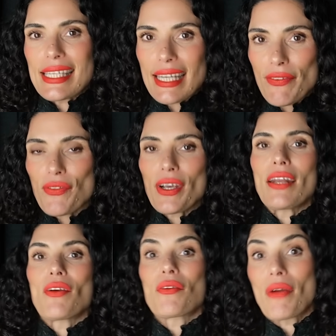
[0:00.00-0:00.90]

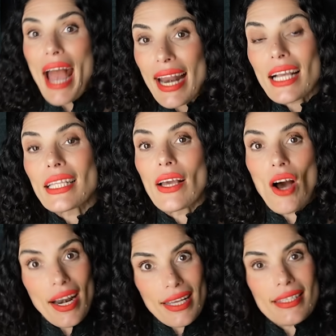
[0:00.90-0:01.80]
different, radically
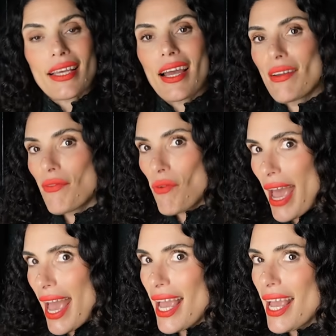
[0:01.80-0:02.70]
honest kind of
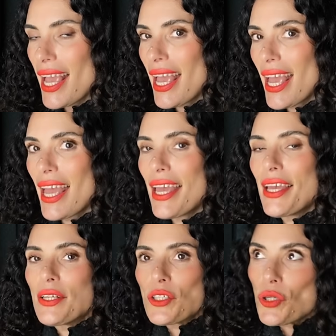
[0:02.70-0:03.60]
way
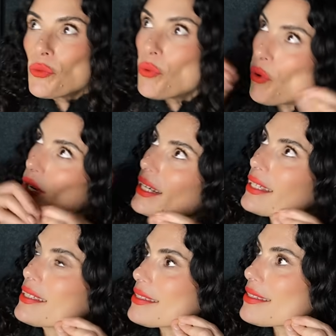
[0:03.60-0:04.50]

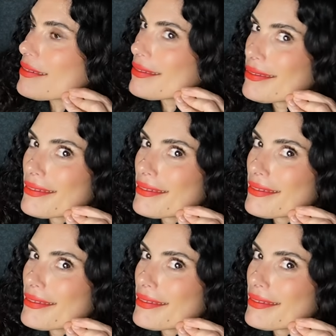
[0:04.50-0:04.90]
towards